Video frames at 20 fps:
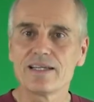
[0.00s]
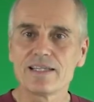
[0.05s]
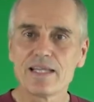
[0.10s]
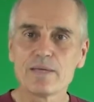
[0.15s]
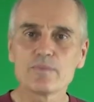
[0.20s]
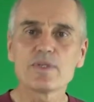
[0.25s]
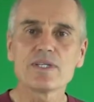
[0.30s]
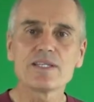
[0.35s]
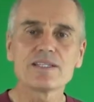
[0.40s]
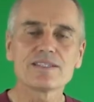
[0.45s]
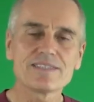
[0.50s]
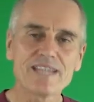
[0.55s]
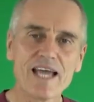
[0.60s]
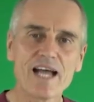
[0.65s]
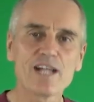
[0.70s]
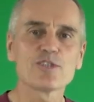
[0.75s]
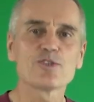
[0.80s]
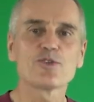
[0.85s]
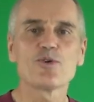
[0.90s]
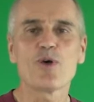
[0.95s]
Let me
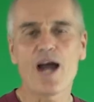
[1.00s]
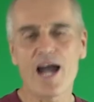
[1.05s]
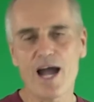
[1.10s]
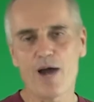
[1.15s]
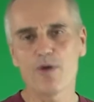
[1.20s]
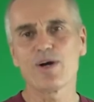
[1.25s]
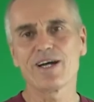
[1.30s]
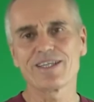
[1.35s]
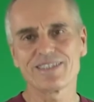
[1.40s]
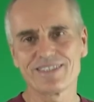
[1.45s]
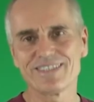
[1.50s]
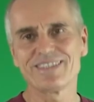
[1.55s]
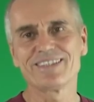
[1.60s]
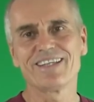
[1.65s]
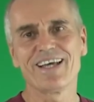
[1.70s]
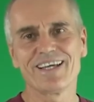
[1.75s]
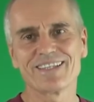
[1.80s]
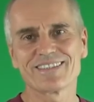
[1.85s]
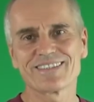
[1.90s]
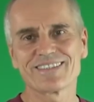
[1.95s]
tell you how I did
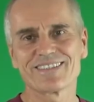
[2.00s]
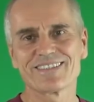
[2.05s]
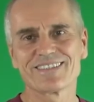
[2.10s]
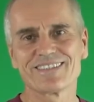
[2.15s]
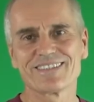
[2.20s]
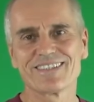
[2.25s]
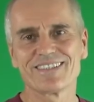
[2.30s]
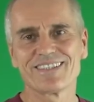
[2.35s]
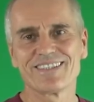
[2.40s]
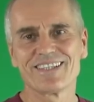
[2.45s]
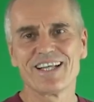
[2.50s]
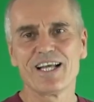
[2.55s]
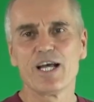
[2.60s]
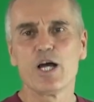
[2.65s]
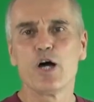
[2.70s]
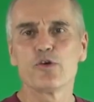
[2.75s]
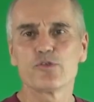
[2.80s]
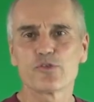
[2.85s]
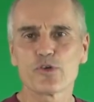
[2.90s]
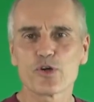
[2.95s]
that.
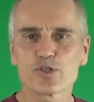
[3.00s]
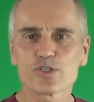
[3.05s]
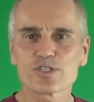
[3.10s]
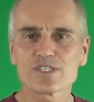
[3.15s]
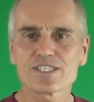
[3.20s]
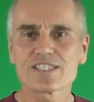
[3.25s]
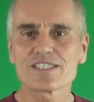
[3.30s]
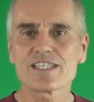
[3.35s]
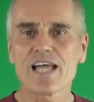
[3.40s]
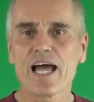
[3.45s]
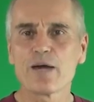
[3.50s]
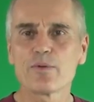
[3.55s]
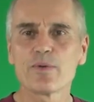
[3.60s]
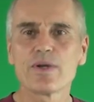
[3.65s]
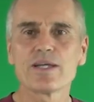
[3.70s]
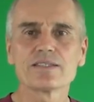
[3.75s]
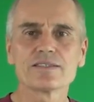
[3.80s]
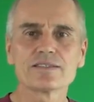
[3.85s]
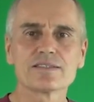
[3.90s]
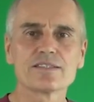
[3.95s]
First, I
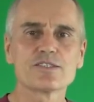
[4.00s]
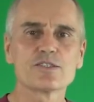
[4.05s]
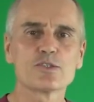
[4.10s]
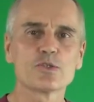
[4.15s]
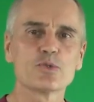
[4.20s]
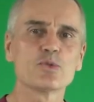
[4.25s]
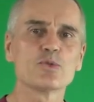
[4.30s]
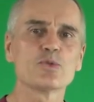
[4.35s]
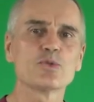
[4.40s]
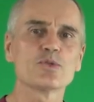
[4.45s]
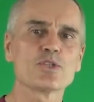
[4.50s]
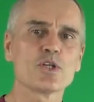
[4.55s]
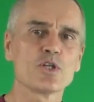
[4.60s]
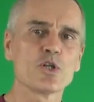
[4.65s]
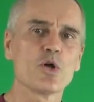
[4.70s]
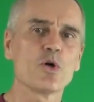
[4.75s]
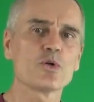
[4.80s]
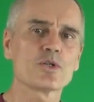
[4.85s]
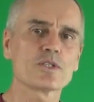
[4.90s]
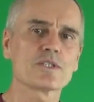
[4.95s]
went to the
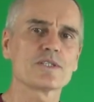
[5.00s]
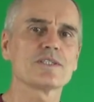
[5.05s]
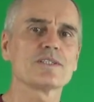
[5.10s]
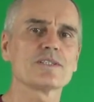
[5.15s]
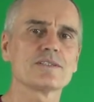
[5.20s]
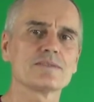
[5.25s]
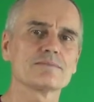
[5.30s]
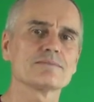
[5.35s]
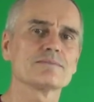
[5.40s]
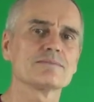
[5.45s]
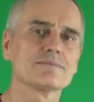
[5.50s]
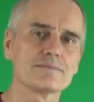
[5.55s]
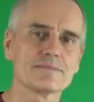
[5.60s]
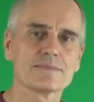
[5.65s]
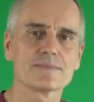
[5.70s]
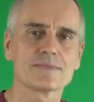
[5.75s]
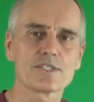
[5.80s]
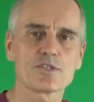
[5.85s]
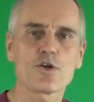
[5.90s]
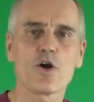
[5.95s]
local,
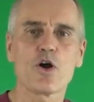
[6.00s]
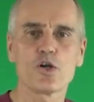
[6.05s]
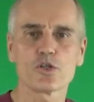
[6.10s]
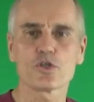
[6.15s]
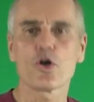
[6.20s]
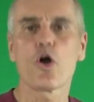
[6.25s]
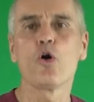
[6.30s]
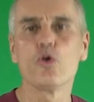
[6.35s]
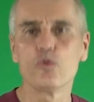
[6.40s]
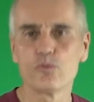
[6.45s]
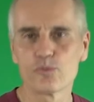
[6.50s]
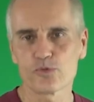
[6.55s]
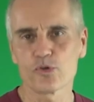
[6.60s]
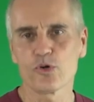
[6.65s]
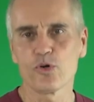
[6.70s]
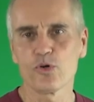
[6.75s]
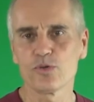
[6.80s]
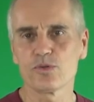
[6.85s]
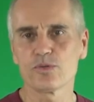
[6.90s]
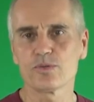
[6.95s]
it's called Home
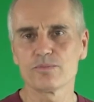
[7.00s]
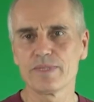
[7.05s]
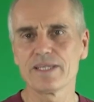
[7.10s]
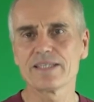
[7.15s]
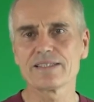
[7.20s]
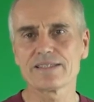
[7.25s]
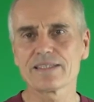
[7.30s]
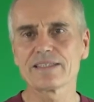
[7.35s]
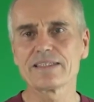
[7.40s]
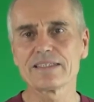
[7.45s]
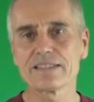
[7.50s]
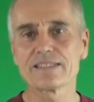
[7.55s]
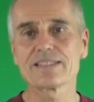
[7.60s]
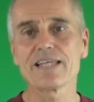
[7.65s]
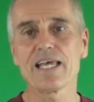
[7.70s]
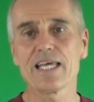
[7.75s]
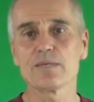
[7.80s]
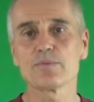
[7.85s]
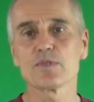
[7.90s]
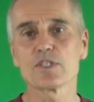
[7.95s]
Pro, basically the
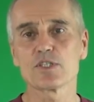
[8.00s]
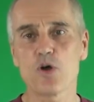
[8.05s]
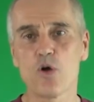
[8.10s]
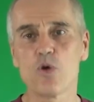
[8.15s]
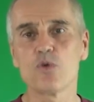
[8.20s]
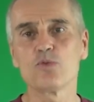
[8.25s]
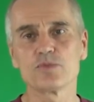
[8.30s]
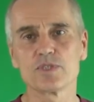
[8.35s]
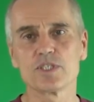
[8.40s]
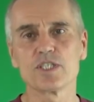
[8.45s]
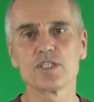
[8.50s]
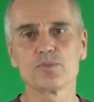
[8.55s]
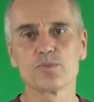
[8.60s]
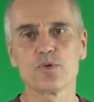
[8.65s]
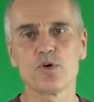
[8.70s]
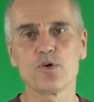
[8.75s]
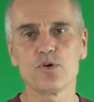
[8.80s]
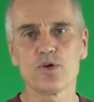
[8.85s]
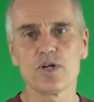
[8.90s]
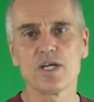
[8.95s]
same as Home
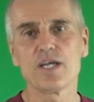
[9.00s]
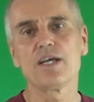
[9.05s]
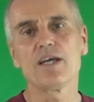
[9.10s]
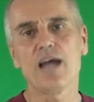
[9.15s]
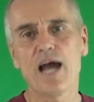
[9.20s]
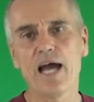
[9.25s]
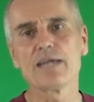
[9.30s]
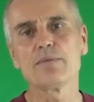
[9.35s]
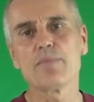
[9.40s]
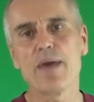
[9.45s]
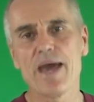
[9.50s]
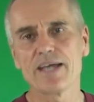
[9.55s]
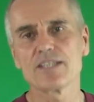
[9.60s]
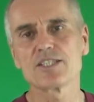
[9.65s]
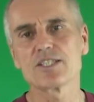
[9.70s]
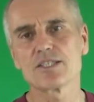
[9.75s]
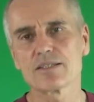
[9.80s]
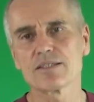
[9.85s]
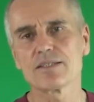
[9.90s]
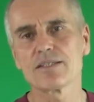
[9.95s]
Depot. I
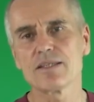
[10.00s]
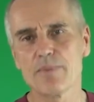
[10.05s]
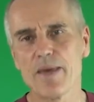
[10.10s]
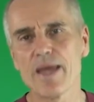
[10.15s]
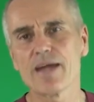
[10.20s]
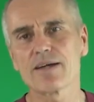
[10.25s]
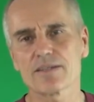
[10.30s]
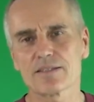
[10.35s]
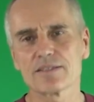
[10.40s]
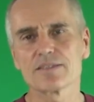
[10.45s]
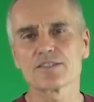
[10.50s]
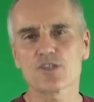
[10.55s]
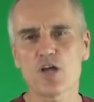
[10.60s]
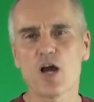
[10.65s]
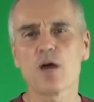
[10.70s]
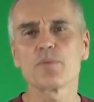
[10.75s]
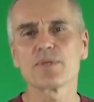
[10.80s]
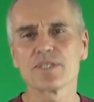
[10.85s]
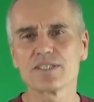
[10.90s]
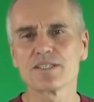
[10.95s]
imagine the Americans
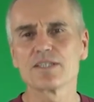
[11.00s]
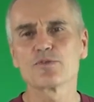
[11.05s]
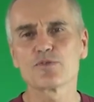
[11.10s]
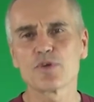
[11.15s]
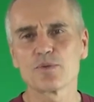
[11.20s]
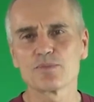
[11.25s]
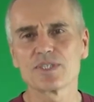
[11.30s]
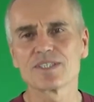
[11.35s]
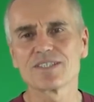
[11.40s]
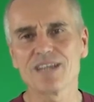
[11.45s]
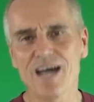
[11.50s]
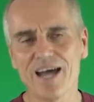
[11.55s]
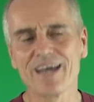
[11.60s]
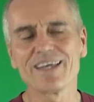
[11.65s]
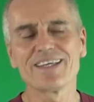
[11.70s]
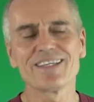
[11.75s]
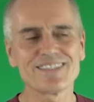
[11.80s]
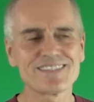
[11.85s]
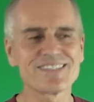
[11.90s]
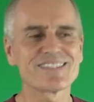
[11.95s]
copied it from the
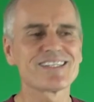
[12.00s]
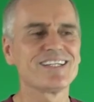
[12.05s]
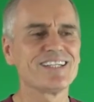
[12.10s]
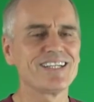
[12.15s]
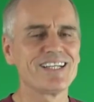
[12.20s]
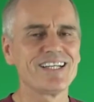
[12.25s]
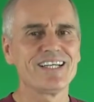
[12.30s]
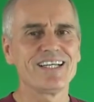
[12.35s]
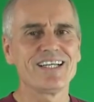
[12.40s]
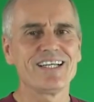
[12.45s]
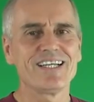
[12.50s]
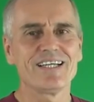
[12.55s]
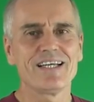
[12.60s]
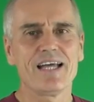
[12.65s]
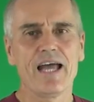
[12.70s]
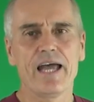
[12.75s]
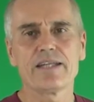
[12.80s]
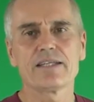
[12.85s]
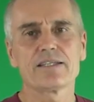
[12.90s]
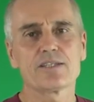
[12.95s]
Thais,
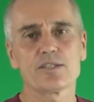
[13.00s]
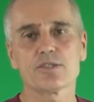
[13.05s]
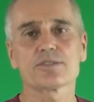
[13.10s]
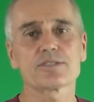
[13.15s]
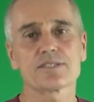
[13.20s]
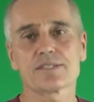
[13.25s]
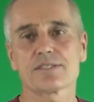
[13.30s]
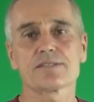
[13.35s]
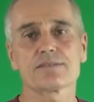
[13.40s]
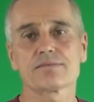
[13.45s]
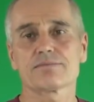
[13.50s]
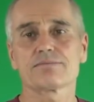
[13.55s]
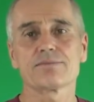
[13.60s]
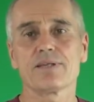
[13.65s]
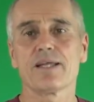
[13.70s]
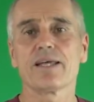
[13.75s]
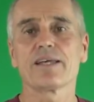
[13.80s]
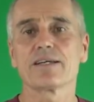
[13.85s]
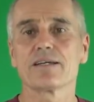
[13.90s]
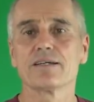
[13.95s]
and it looks
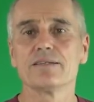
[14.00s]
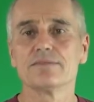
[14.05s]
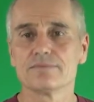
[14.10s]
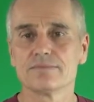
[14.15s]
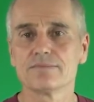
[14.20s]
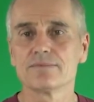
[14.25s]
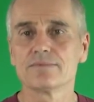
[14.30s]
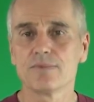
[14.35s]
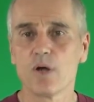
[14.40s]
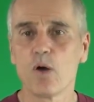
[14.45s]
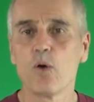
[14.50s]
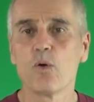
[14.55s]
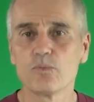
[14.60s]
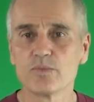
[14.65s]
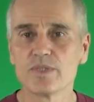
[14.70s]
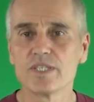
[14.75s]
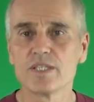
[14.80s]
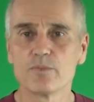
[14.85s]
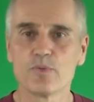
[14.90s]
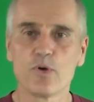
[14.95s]
like a
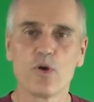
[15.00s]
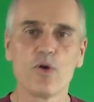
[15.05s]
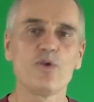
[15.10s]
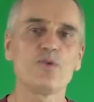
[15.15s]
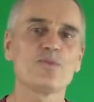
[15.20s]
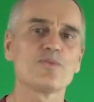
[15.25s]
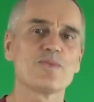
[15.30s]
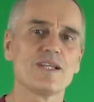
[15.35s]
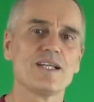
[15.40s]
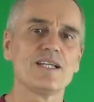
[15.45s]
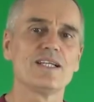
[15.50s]
Home Depot.